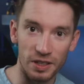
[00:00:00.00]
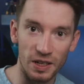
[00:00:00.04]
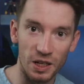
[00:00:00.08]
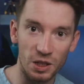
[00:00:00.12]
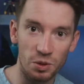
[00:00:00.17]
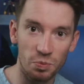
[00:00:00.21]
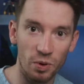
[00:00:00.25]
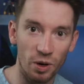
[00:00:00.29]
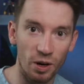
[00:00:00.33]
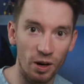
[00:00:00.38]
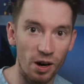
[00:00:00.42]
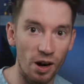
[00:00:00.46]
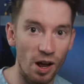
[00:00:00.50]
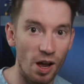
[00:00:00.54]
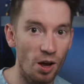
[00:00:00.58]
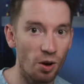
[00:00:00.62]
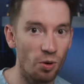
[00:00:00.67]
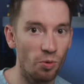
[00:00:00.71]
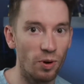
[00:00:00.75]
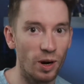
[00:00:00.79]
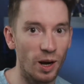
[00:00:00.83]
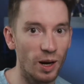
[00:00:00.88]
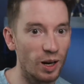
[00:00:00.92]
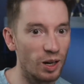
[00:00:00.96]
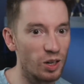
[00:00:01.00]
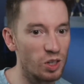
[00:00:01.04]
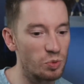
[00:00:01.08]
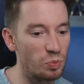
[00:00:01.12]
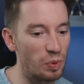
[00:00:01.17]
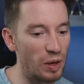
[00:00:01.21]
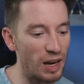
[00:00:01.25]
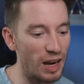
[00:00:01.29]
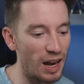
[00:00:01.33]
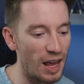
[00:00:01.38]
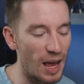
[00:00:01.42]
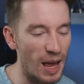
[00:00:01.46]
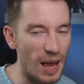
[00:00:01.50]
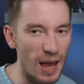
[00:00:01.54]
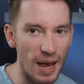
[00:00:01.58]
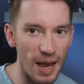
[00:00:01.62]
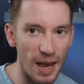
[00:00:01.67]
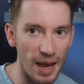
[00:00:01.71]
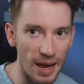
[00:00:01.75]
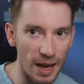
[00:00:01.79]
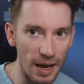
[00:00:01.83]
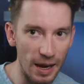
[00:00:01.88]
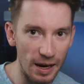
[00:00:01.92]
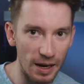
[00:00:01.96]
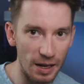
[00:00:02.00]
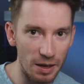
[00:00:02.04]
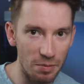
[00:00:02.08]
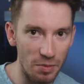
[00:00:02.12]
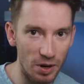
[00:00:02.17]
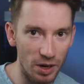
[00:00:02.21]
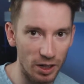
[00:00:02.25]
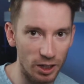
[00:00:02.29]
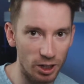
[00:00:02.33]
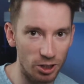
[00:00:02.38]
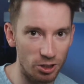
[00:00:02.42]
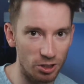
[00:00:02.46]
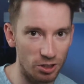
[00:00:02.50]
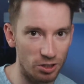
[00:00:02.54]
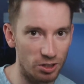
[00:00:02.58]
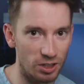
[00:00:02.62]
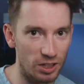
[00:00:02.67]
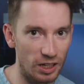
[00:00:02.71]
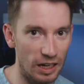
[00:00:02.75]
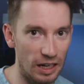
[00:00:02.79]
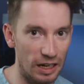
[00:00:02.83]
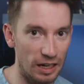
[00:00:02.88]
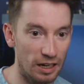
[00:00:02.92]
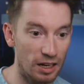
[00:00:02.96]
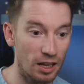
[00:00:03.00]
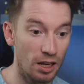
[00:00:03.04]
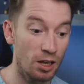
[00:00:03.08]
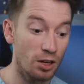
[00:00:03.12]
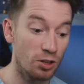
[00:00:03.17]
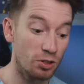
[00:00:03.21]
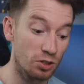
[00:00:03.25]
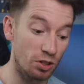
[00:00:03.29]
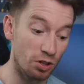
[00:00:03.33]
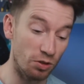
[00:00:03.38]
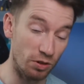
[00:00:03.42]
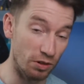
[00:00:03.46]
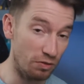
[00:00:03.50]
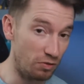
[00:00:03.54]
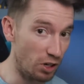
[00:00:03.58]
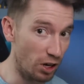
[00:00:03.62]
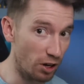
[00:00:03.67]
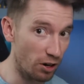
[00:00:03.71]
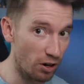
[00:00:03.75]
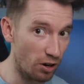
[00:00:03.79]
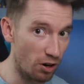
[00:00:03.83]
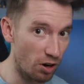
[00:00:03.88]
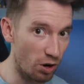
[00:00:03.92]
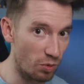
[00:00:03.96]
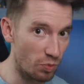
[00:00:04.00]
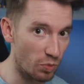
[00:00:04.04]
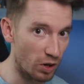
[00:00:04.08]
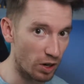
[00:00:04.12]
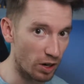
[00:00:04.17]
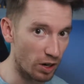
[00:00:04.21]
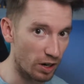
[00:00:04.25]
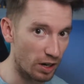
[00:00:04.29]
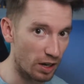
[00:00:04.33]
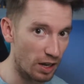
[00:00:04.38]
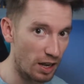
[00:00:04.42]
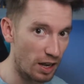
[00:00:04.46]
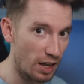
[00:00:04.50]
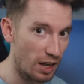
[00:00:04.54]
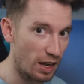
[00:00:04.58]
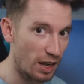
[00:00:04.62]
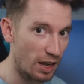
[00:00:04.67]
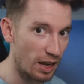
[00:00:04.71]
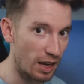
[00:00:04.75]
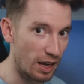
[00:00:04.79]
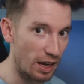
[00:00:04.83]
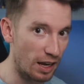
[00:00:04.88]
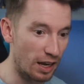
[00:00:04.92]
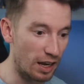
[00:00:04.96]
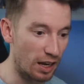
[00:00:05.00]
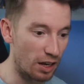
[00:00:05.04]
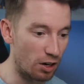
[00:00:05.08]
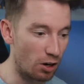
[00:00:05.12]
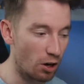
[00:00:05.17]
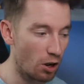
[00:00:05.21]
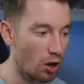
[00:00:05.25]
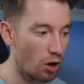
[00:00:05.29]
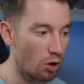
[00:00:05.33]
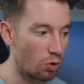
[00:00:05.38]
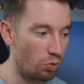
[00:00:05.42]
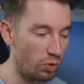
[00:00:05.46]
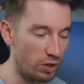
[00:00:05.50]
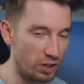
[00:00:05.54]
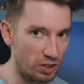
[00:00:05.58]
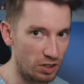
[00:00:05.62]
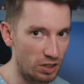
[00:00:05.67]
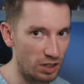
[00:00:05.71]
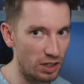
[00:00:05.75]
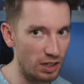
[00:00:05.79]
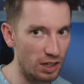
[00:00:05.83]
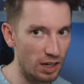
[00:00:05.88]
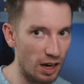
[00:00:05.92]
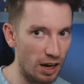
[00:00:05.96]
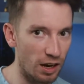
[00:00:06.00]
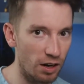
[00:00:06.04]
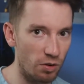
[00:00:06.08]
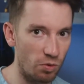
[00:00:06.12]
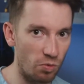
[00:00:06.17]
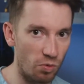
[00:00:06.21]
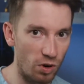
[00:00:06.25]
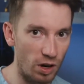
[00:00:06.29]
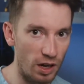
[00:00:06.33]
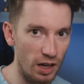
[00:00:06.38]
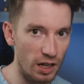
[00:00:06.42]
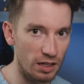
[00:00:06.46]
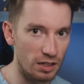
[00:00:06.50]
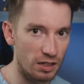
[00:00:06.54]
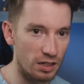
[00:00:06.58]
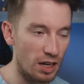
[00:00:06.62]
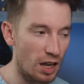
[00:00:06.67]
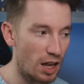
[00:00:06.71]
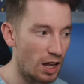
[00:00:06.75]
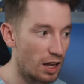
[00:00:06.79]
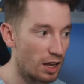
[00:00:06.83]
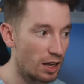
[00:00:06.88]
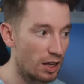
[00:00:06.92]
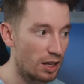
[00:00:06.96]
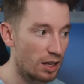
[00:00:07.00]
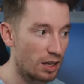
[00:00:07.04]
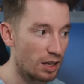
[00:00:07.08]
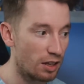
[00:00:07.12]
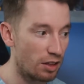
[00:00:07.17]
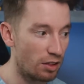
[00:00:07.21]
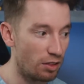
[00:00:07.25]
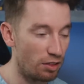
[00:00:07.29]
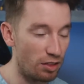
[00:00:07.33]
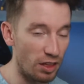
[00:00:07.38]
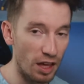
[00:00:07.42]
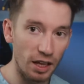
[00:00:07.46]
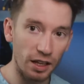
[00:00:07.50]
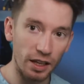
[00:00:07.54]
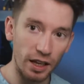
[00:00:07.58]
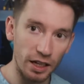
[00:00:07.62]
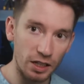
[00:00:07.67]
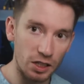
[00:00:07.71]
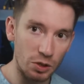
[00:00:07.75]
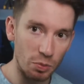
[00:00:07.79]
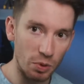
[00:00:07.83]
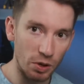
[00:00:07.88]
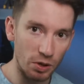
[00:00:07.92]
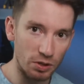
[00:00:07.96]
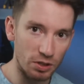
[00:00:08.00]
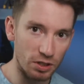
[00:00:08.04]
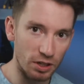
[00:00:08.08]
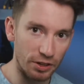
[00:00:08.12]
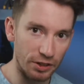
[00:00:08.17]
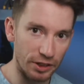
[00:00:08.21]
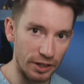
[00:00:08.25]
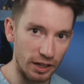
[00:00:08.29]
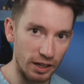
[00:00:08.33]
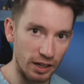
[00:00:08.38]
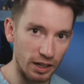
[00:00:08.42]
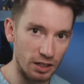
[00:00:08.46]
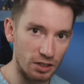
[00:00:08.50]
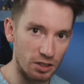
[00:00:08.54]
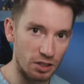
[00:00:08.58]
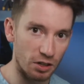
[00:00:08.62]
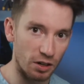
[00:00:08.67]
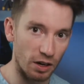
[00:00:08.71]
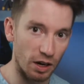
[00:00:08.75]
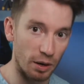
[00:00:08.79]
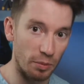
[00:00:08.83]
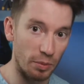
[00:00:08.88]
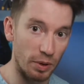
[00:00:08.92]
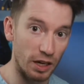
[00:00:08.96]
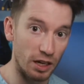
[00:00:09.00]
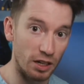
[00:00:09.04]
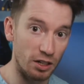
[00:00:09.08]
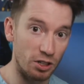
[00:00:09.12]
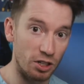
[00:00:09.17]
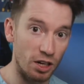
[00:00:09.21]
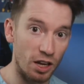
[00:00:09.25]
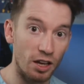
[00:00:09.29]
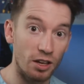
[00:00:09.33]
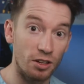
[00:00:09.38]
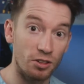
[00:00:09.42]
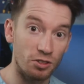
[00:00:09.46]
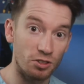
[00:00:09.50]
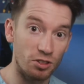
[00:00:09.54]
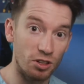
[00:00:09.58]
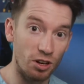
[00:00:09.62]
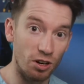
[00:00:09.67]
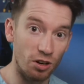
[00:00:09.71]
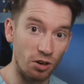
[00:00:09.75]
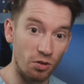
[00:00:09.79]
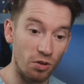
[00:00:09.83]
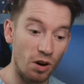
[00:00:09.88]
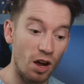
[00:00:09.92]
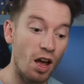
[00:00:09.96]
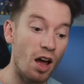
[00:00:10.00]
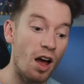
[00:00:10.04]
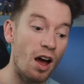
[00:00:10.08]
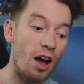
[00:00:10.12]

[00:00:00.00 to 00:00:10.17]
next part, we're not gonna spend any money just yet. So we've done our homework and we see kind of what they like to post on their Instagram page. So